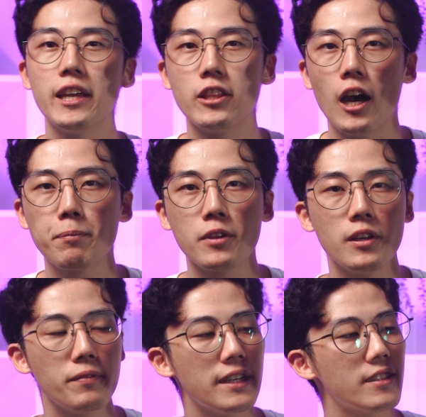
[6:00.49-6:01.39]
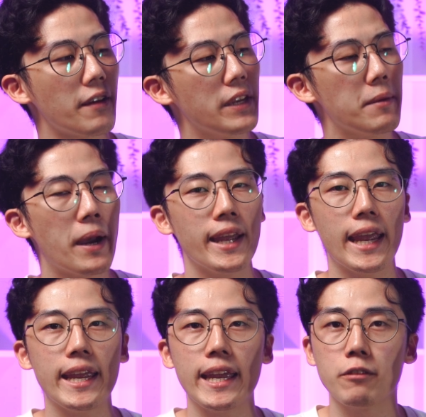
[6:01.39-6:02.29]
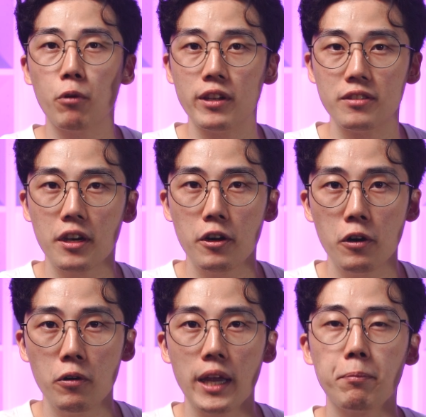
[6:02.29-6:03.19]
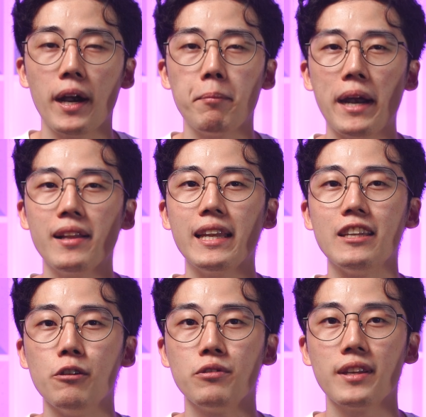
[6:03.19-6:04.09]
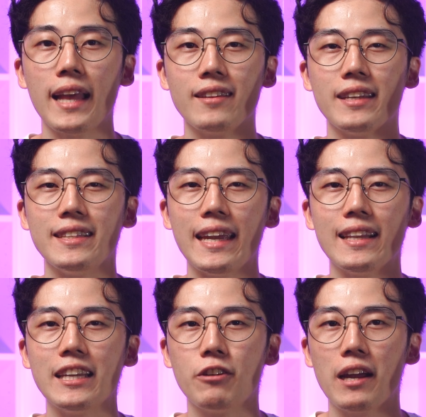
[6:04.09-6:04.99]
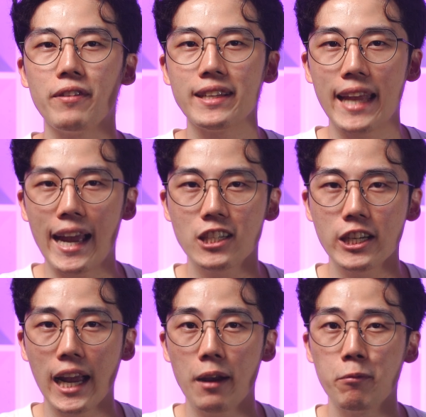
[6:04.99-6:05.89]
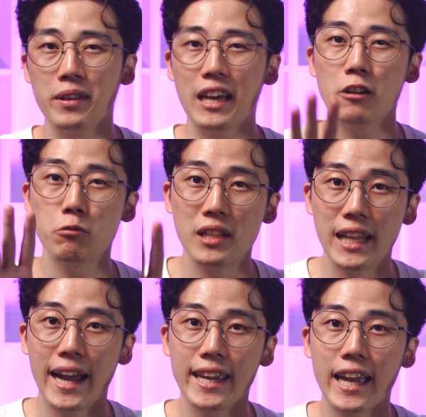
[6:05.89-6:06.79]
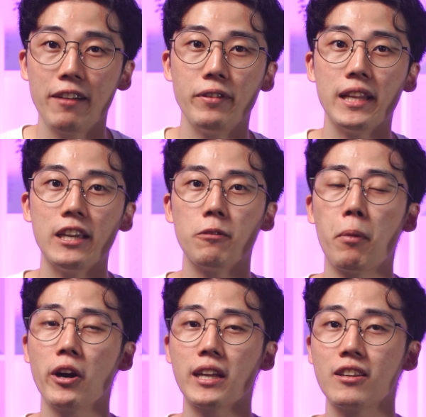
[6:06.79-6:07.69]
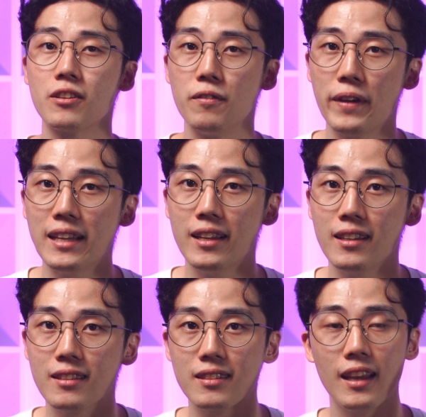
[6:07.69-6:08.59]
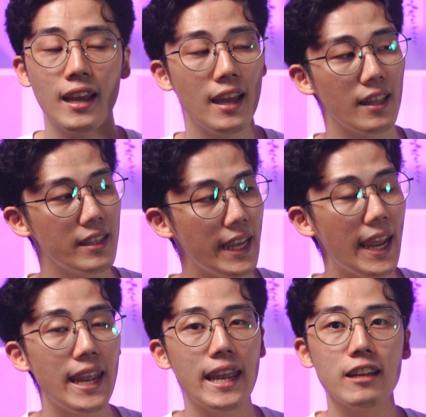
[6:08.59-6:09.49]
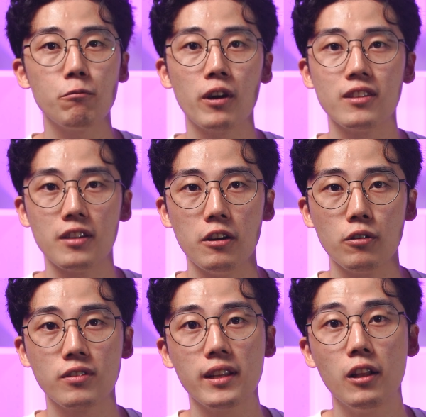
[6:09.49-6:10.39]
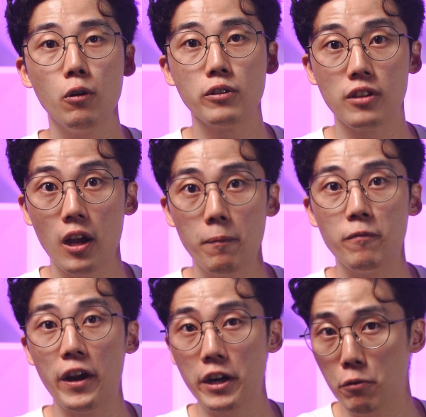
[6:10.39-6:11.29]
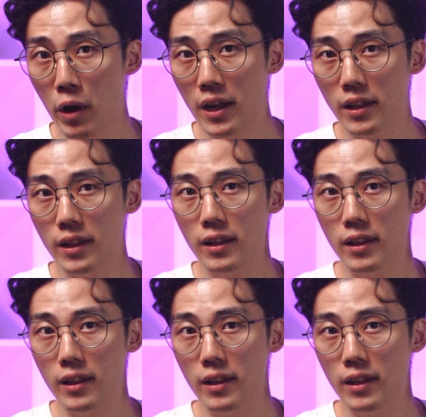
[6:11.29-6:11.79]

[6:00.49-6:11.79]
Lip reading: adopter of the 70mm A810 and primarily use it as a daily driving dashcam without relying heavily on parking surveillance, the A810 still holds up very well.